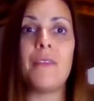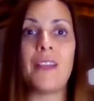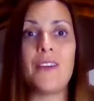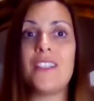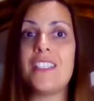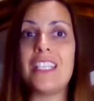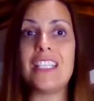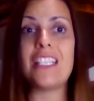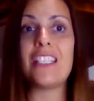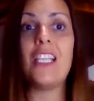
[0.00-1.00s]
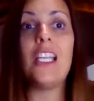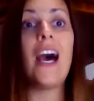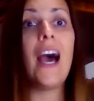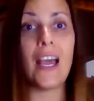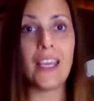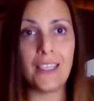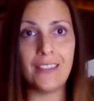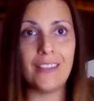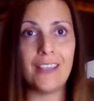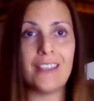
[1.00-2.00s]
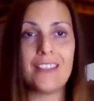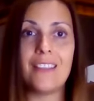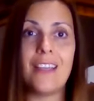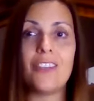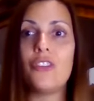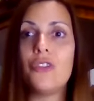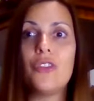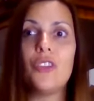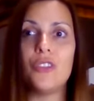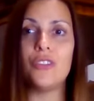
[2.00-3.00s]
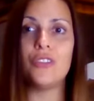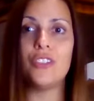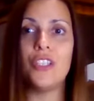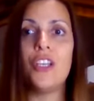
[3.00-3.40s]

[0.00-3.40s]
because this is a lie? It's not true.